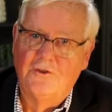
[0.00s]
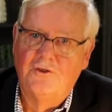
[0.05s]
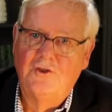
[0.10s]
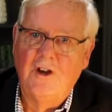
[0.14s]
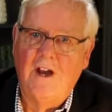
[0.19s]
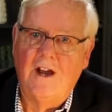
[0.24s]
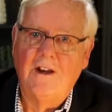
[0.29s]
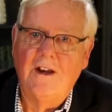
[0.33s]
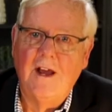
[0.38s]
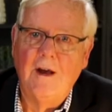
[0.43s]

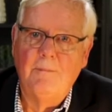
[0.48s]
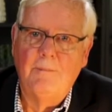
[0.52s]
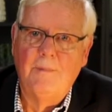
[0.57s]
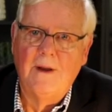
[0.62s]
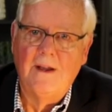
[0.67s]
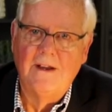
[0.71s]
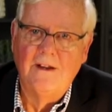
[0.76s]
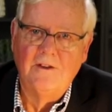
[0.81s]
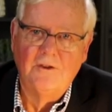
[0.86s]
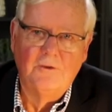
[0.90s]
jet
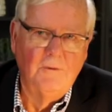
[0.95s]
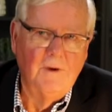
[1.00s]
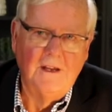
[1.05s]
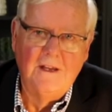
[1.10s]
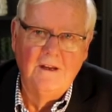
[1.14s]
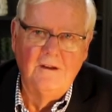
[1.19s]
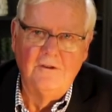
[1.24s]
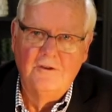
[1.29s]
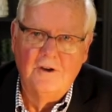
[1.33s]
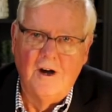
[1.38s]
airplanes, we
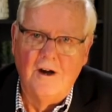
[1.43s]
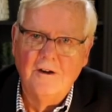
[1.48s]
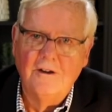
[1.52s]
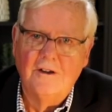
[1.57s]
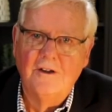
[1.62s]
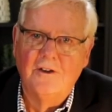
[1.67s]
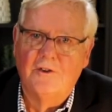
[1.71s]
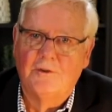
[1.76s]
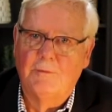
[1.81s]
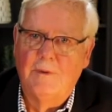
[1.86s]
can
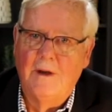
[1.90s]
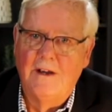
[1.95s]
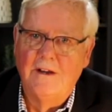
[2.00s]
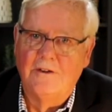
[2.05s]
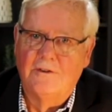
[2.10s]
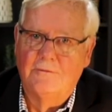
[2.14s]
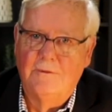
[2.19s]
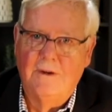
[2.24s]
conquer space.